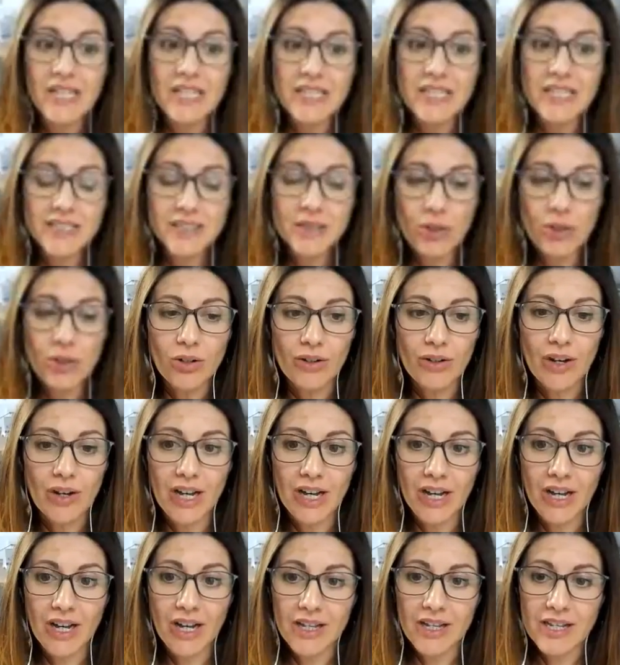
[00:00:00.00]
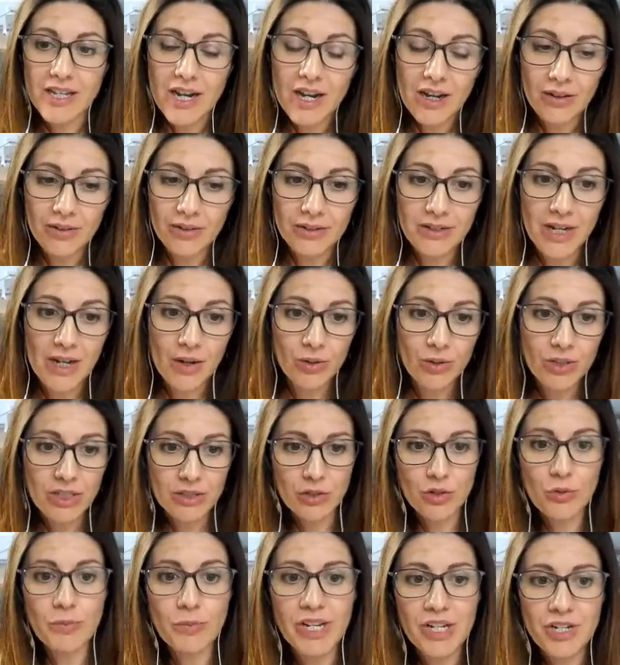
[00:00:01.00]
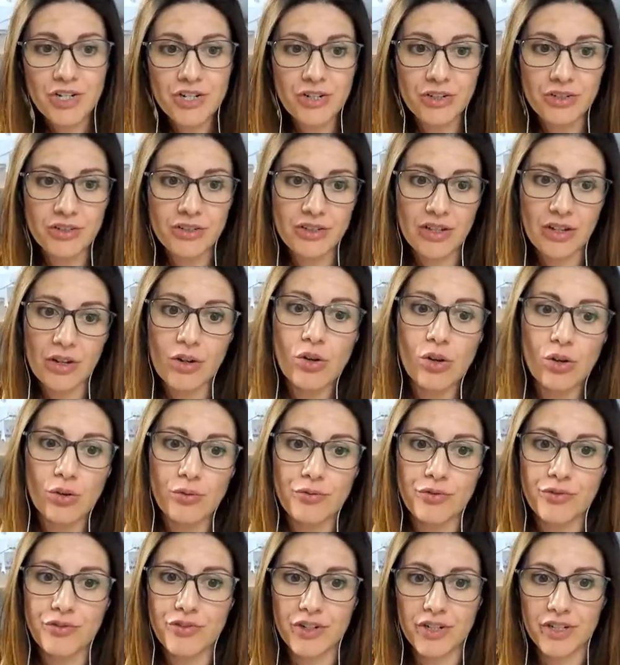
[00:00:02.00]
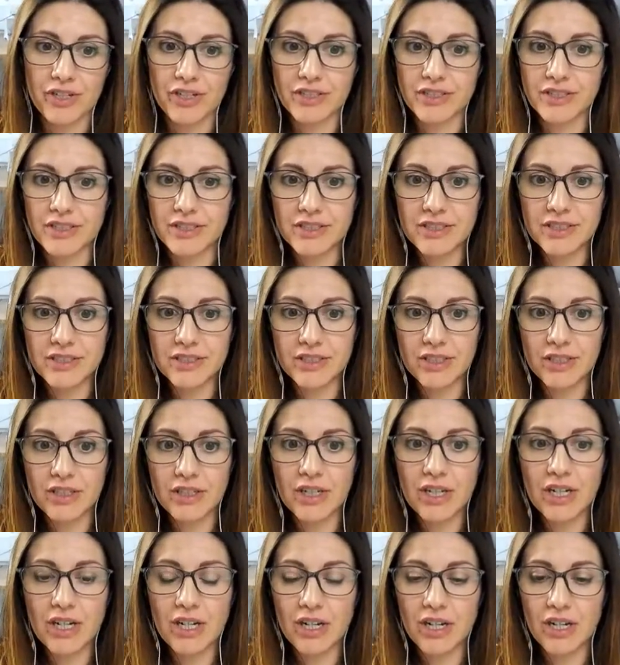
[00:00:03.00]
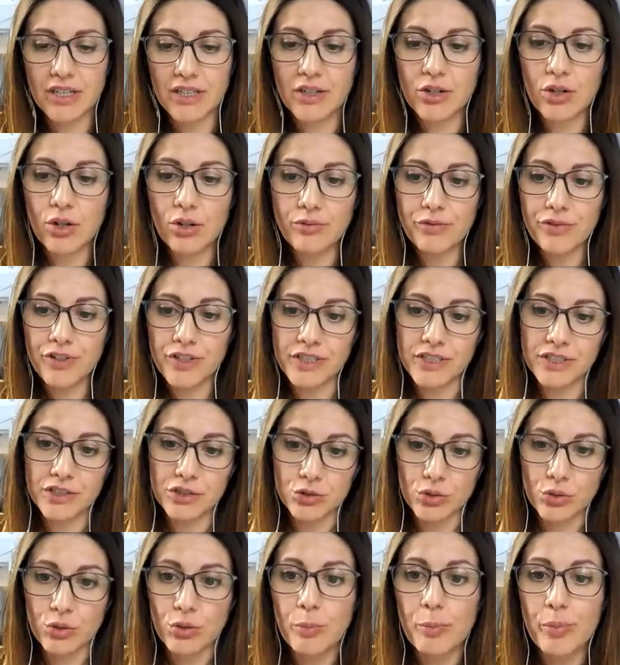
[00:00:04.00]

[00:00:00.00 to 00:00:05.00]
So, now that you mentioned the conference took